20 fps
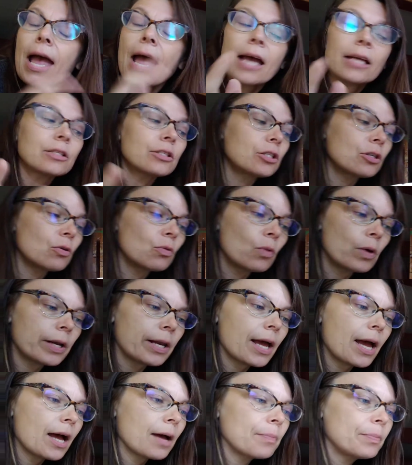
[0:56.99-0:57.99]
And so what
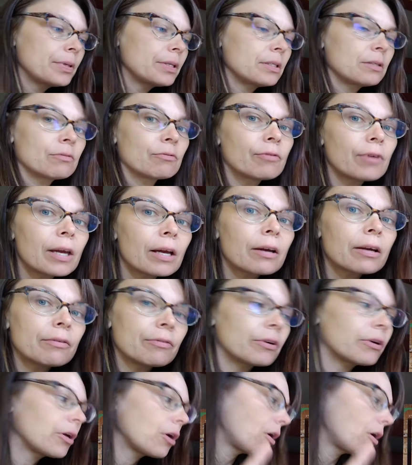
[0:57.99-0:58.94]
happens very, very